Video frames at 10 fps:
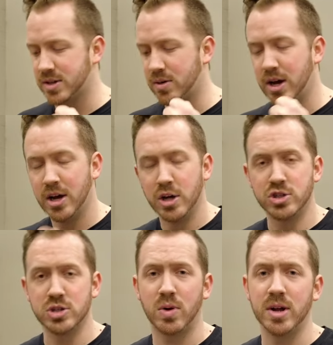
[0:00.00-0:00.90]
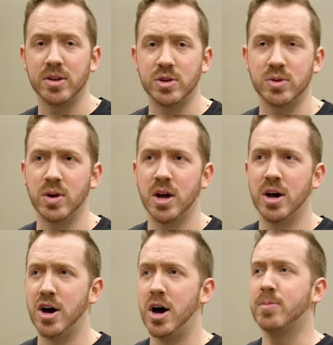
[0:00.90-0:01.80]
So just wanted to
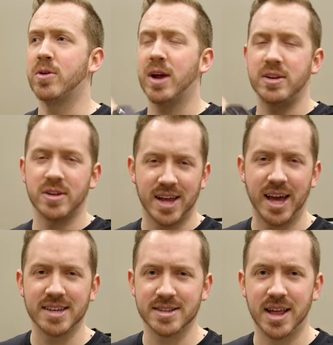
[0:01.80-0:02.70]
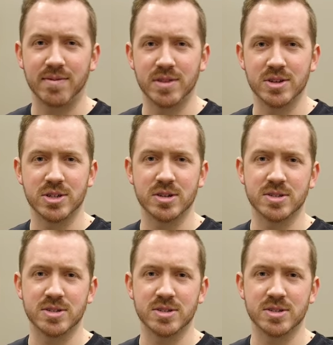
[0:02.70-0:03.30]
upgrade your case life this year.